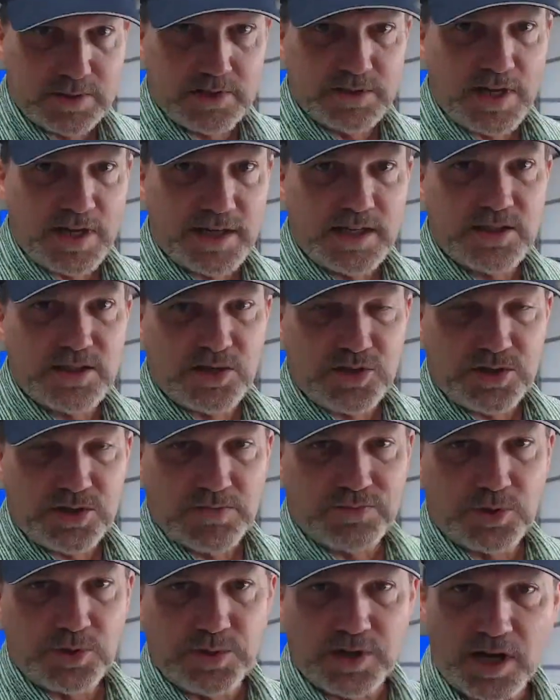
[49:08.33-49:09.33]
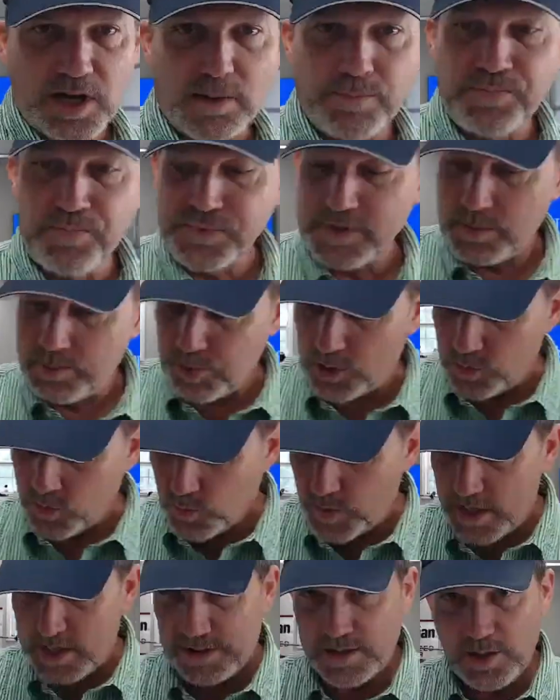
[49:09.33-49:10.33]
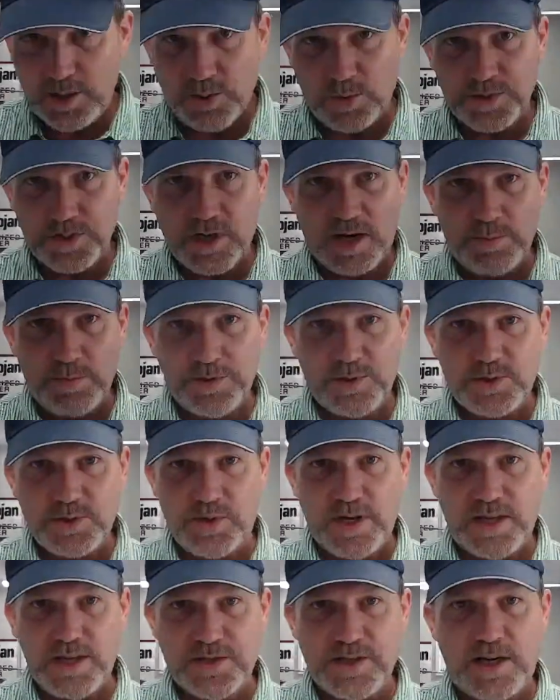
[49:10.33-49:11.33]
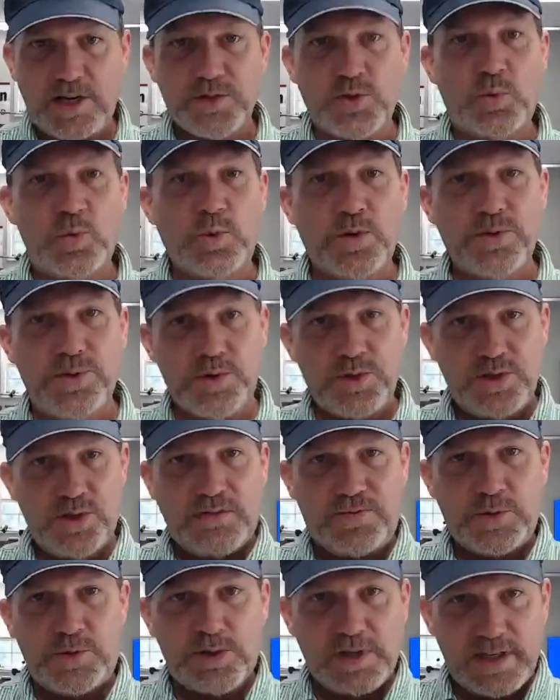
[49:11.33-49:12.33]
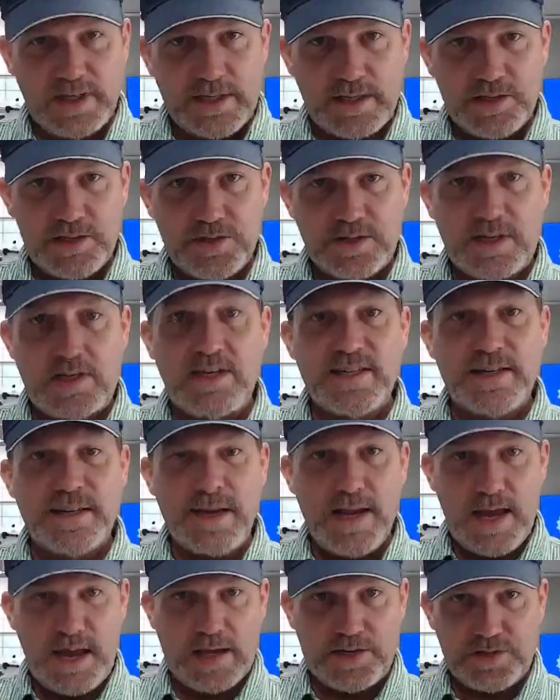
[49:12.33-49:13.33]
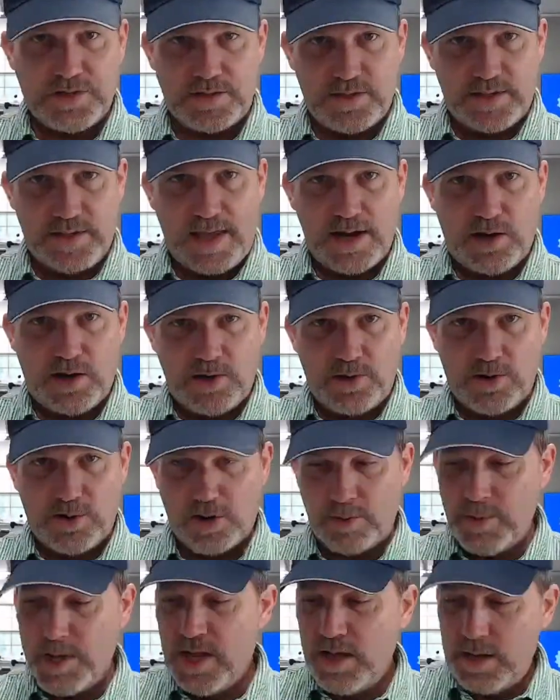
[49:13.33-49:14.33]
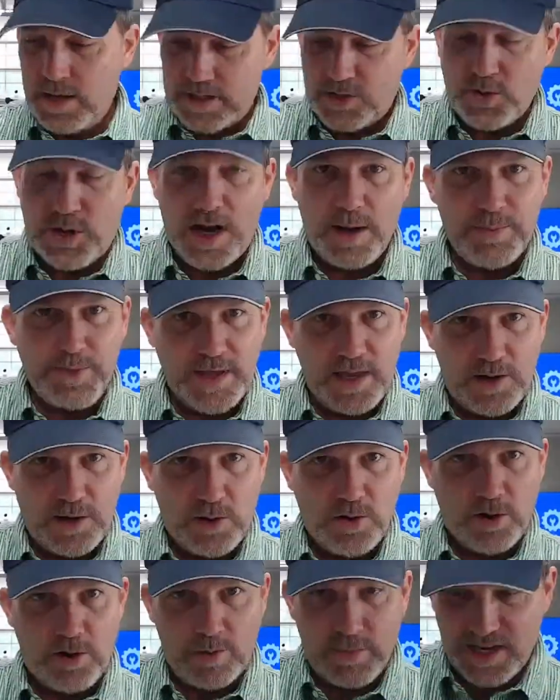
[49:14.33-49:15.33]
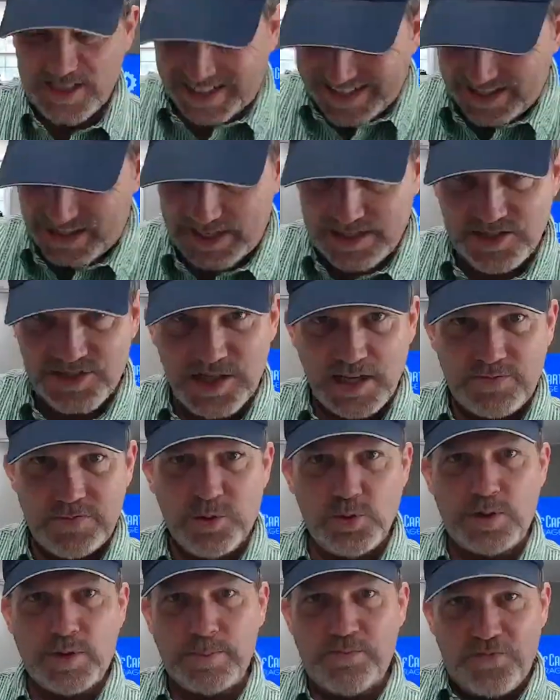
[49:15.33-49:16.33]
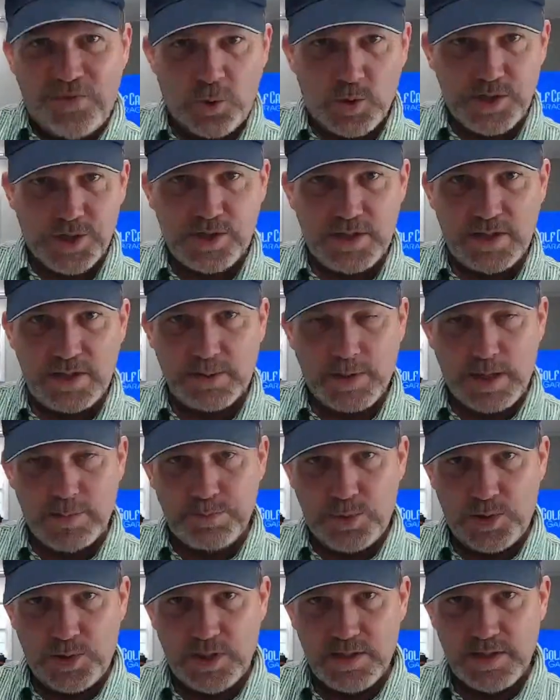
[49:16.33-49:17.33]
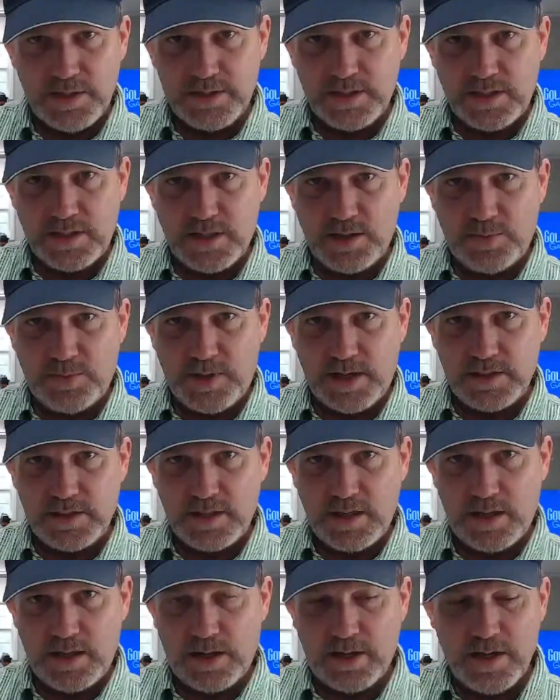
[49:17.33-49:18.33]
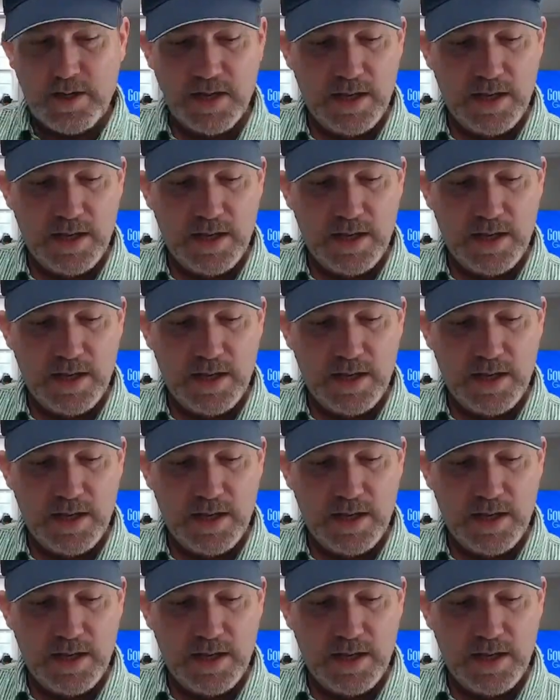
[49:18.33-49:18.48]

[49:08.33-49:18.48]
not at the shifter knob, but right there on top of the transaxle where the shifter linkage connects to that arm. Grab that arm and see if you can force it in, and put it into gear right there.